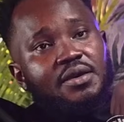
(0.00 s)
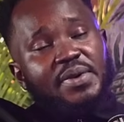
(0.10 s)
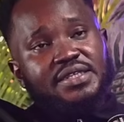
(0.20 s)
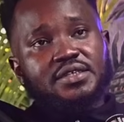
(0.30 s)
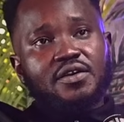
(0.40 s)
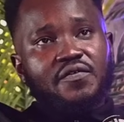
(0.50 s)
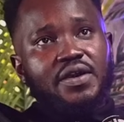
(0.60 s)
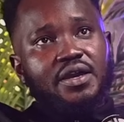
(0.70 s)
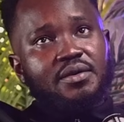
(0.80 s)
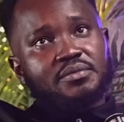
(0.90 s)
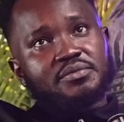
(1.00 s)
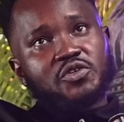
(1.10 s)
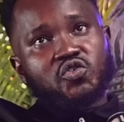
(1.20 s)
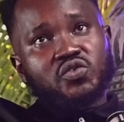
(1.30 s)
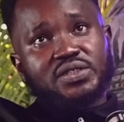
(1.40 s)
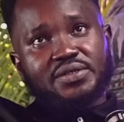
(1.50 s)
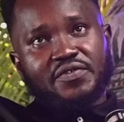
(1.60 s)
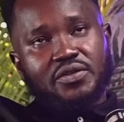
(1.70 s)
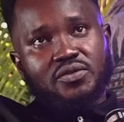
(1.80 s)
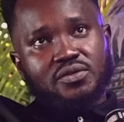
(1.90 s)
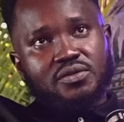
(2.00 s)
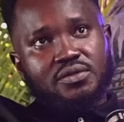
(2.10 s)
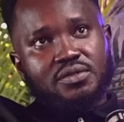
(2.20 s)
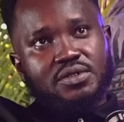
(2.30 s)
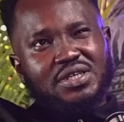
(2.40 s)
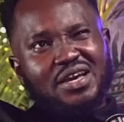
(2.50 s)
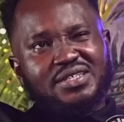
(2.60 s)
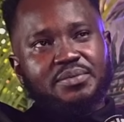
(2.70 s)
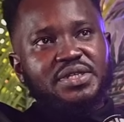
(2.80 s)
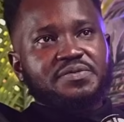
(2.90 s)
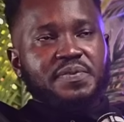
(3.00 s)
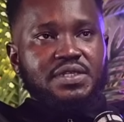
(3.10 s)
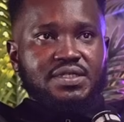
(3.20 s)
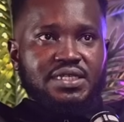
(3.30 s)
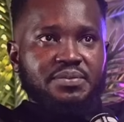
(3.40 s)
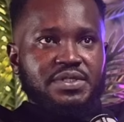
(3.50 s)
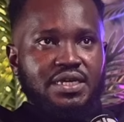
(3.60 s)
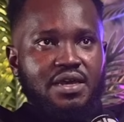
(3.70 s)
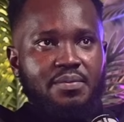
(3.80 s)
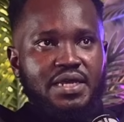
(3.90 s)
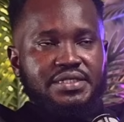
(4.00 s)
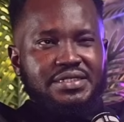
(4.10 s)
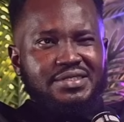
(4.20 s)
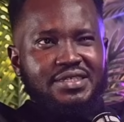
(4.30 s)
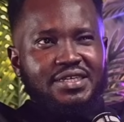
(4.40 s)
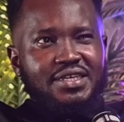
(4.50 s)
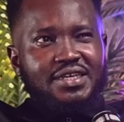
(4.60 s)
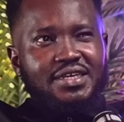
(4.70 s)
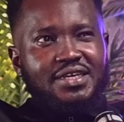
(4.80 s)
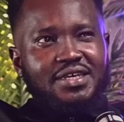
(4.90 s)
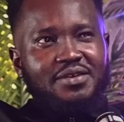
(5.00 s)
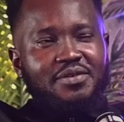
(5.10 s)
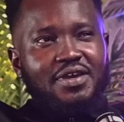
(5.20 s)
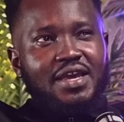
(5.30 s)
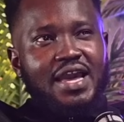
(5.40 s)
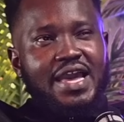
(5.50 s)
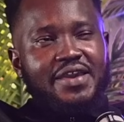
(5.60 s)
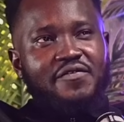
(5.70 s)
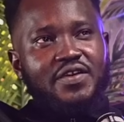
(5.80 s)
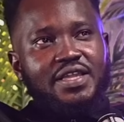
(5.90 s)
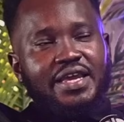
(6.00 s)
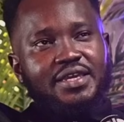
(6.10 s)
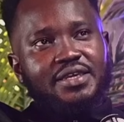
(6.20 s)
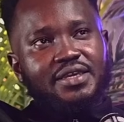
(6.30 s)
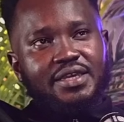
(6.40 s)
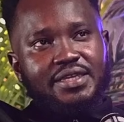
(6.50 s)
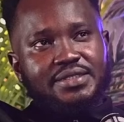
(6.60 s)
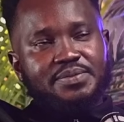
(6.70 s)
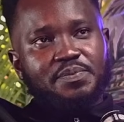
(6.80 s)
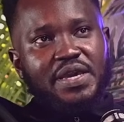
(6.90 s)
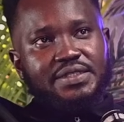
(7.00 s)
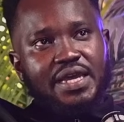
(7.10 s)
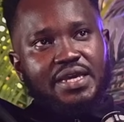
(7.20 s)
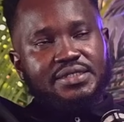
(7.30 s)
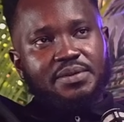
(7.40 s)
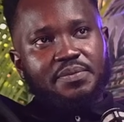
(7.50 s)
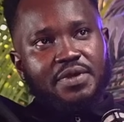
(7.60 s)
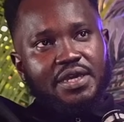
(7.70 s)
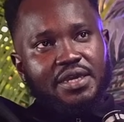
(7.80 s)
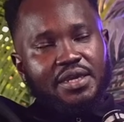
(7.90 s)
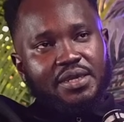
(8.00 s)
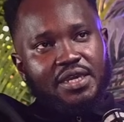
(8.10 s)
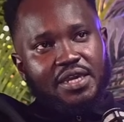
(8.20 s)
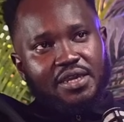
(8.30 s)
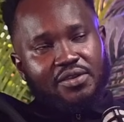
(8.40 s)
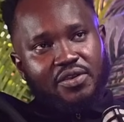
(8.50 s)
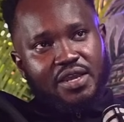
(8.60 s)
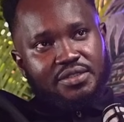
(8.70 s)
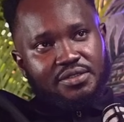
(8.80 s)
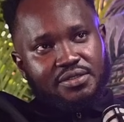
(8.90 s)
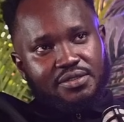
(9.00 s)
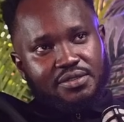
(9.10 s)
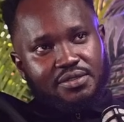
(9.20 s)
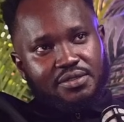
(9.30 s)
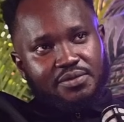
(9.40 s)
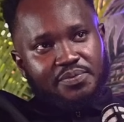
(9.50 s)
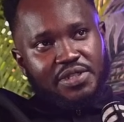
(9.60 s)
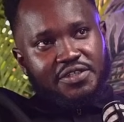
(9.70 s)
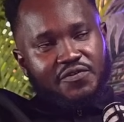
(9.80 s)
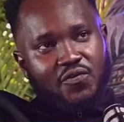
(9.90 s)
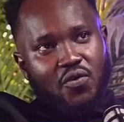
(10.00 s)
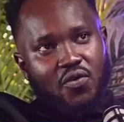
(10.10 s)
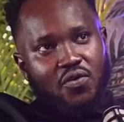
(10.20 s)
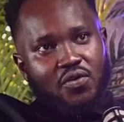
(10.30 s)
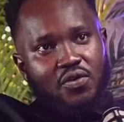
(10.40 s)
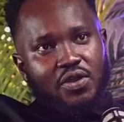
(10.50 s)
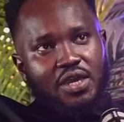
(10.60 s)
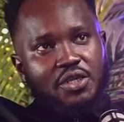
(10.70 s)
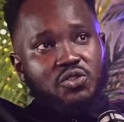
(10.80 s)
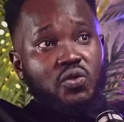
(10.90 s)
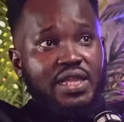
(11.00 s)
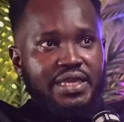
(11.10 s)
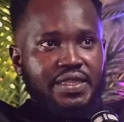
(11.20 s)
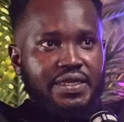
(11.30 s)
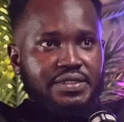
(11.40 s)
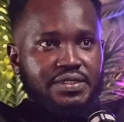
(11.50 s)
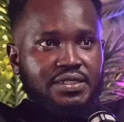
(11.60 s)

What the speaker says: Myself, me choose see venue, I was a bit skeptical, but I felt like it's better. It's a grand place for a show like that.